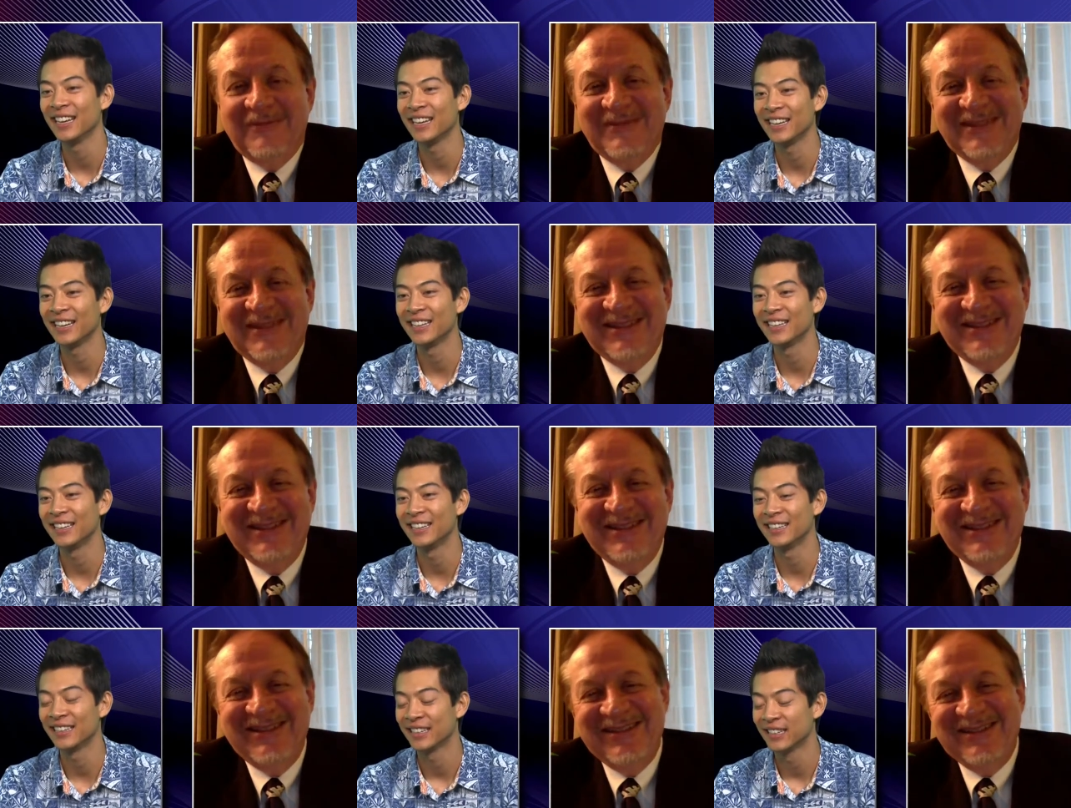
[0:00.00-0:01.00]
Speaker 1: and
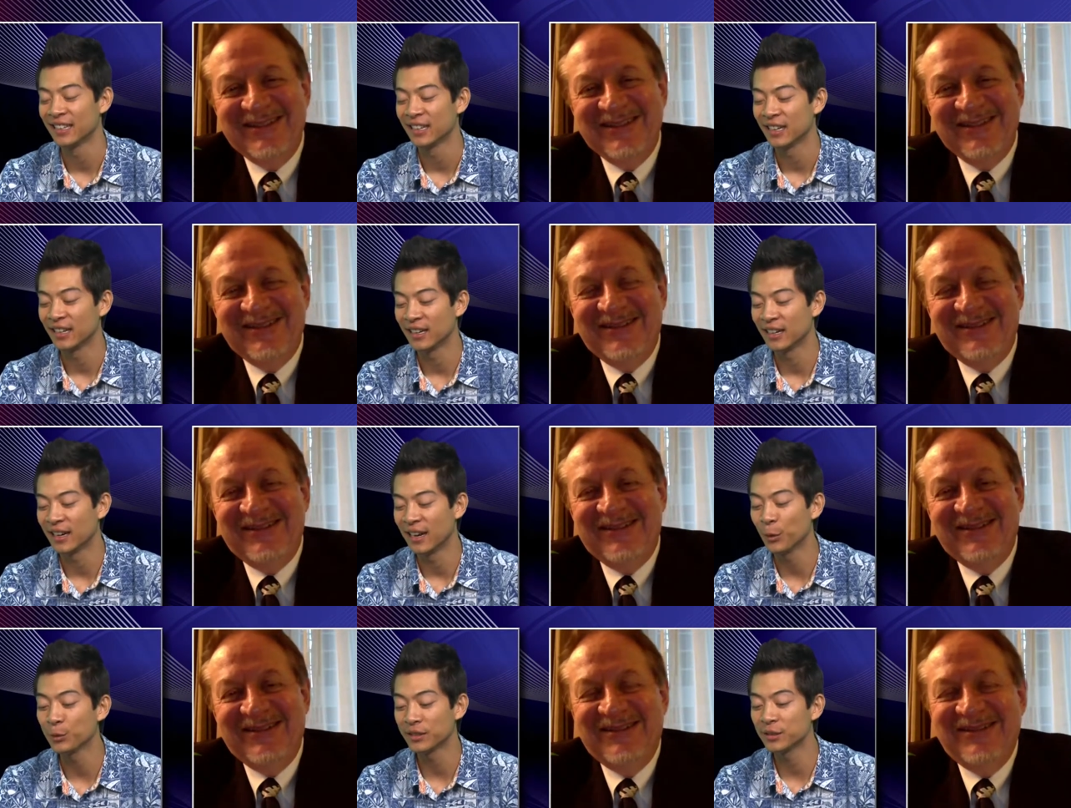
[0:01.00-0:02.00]
uh, I
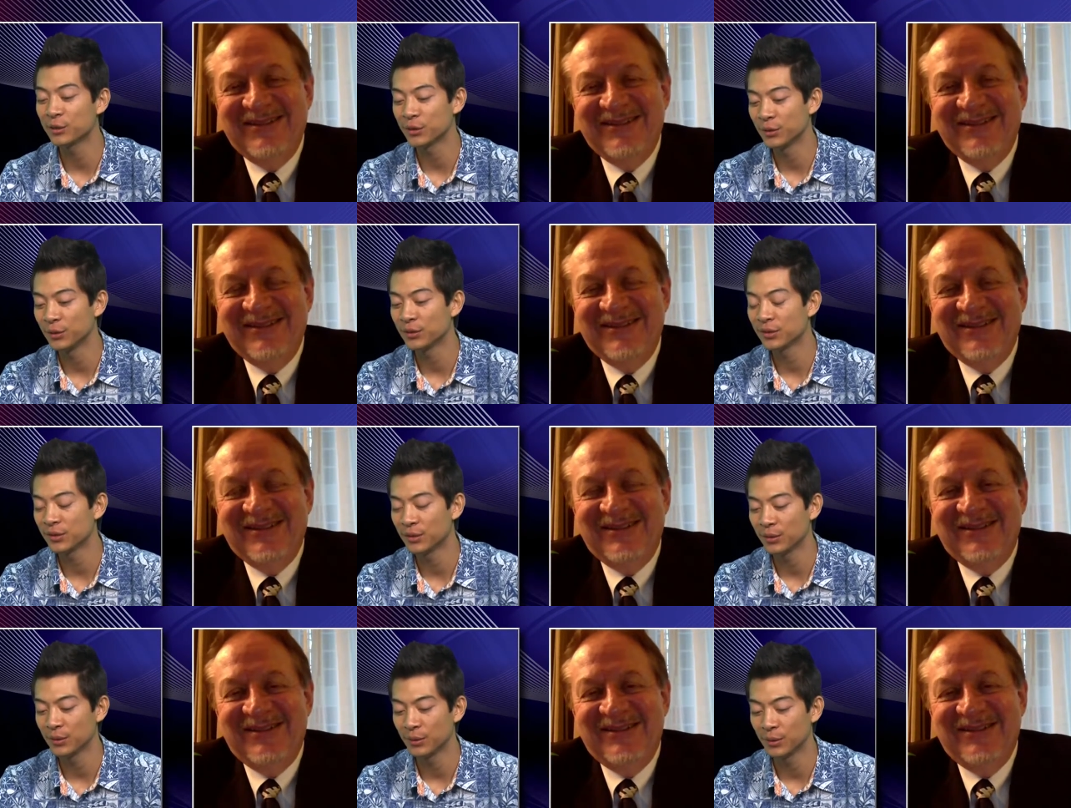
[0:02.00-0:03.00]
was introduced
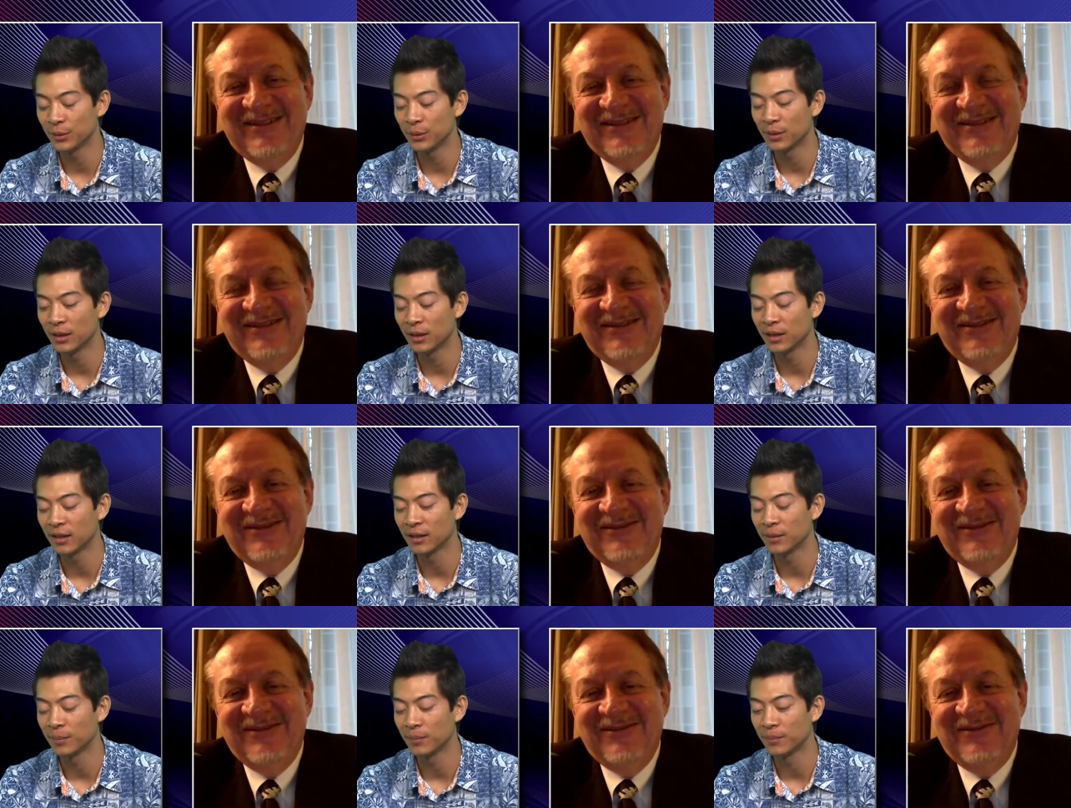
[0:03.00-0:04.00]
to
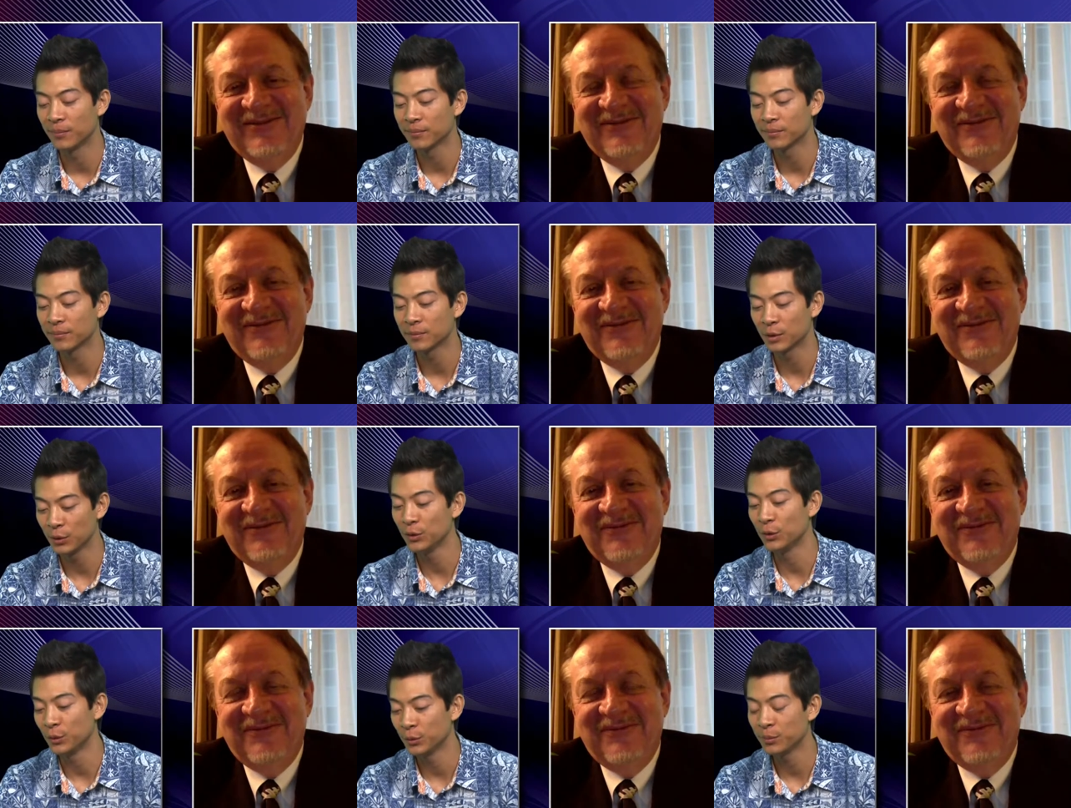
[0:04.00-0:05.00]
um, to
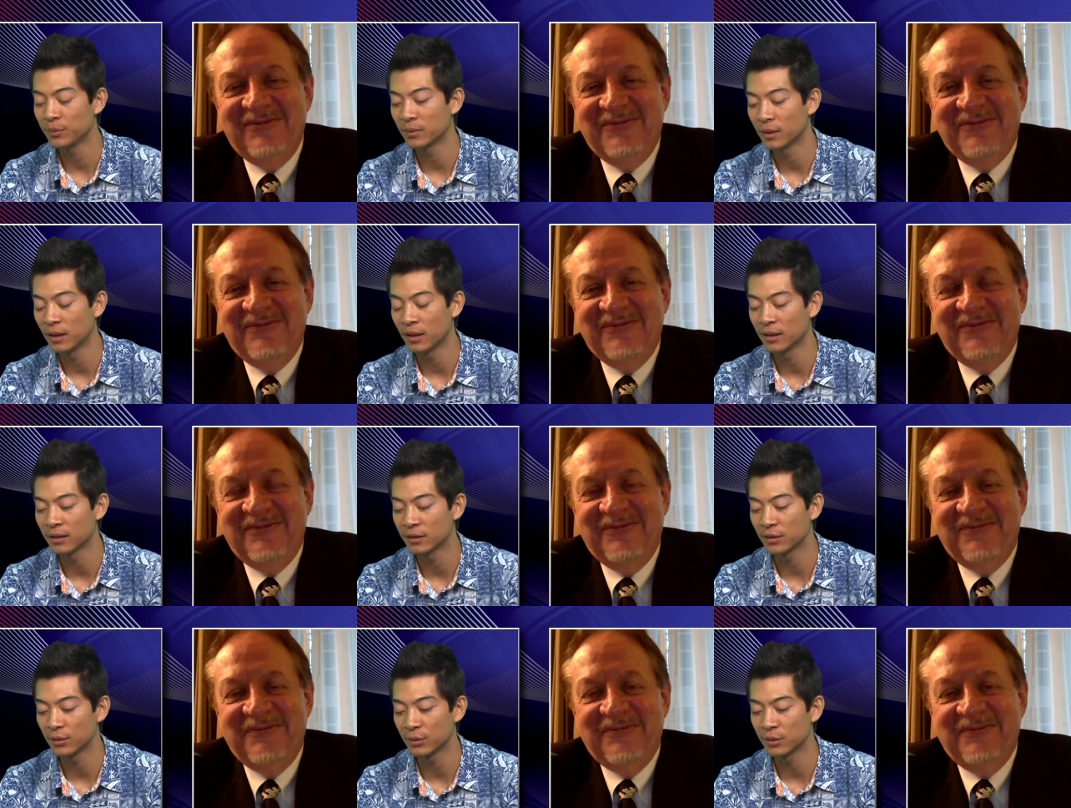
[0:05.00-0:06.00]
you uh,
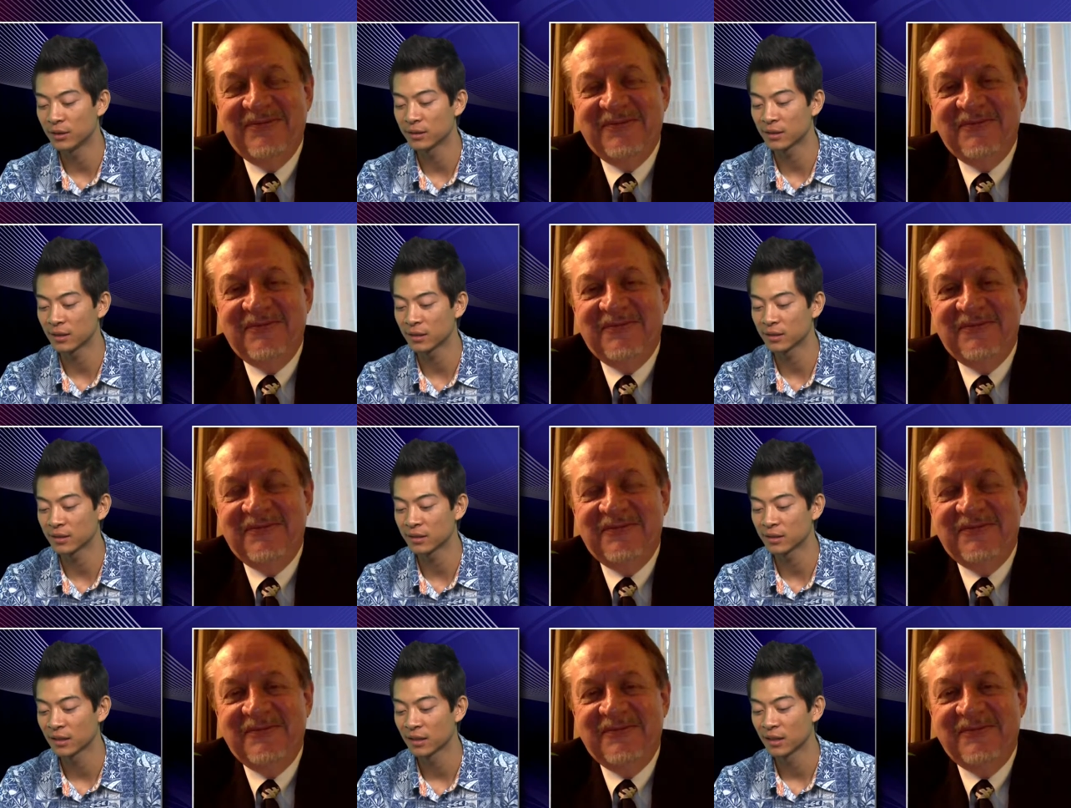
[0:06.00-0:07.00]
to discuss
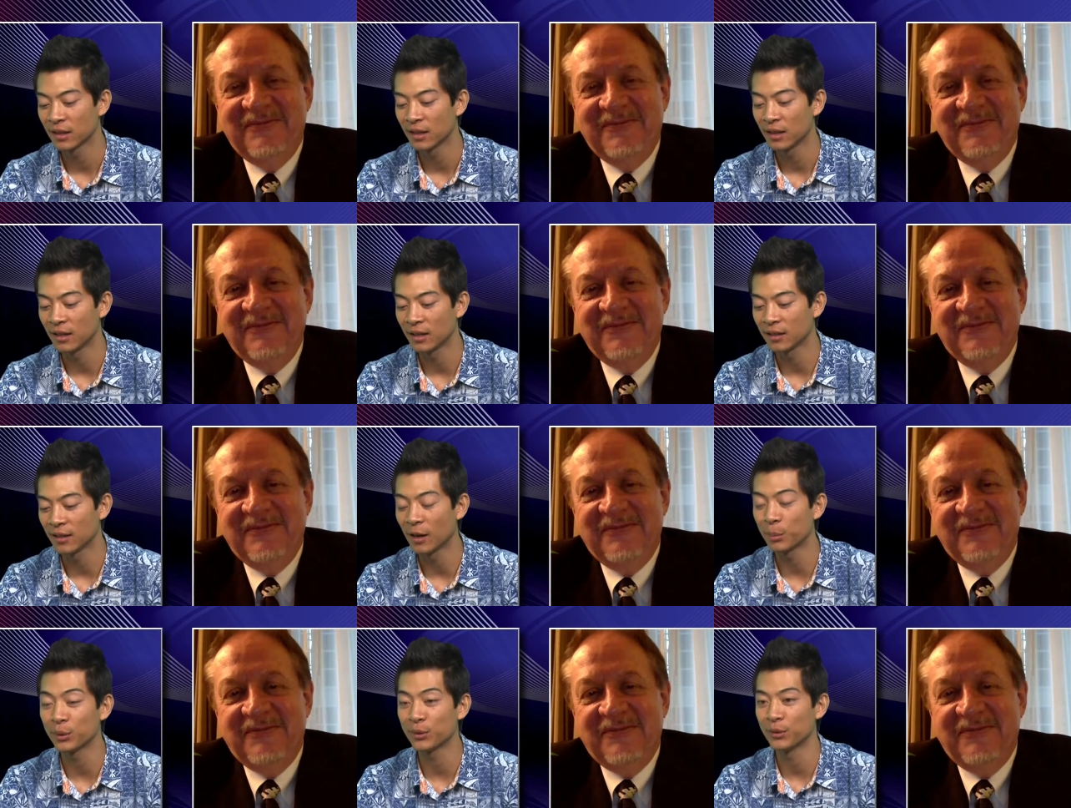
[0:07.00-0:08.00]
uh, the
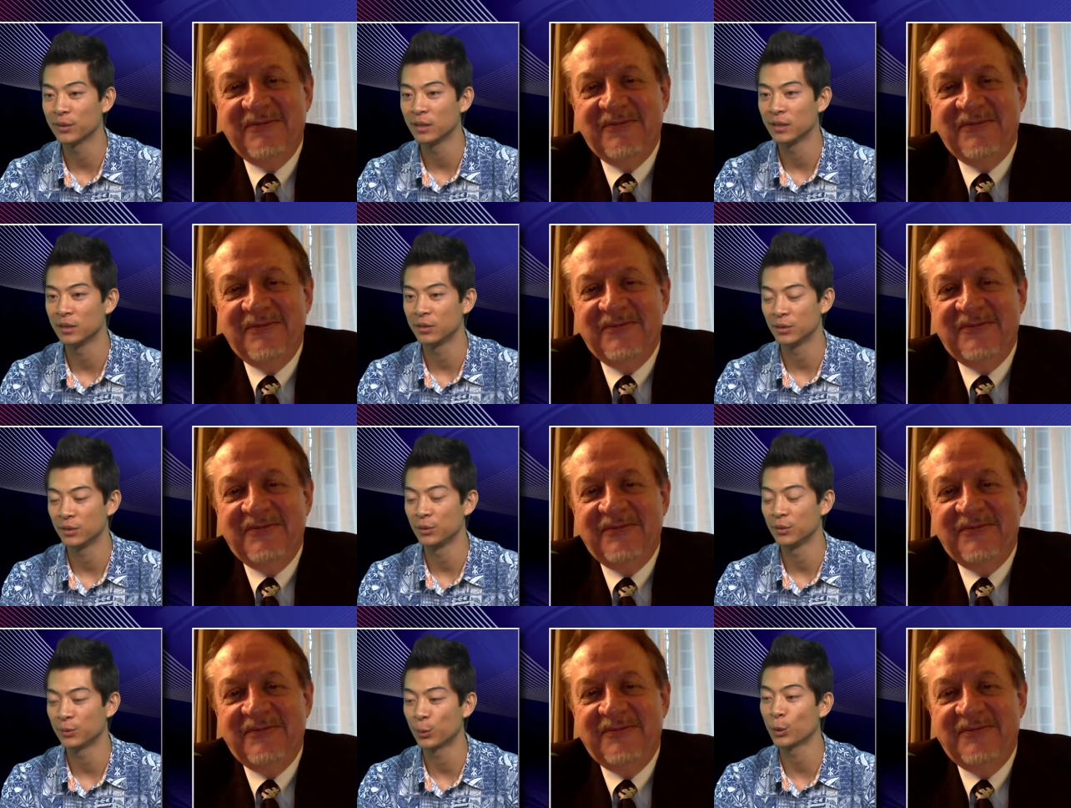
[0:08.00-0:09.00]
opportunity to
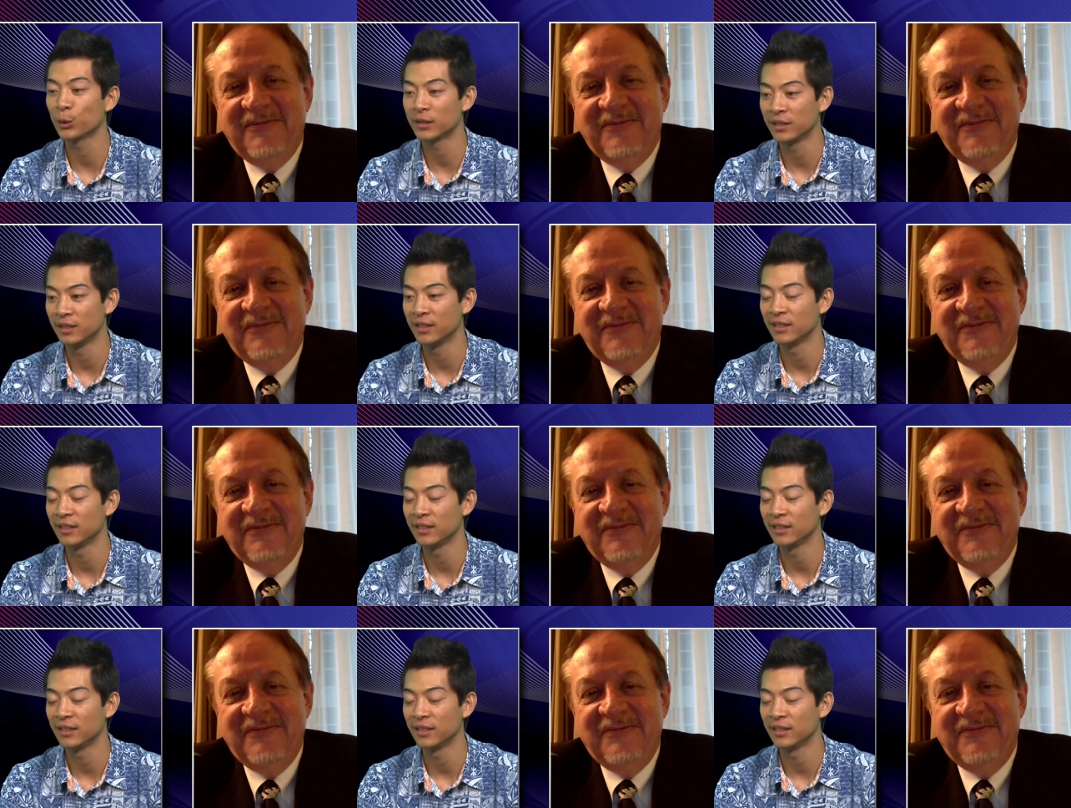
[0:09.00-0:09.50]
use royalty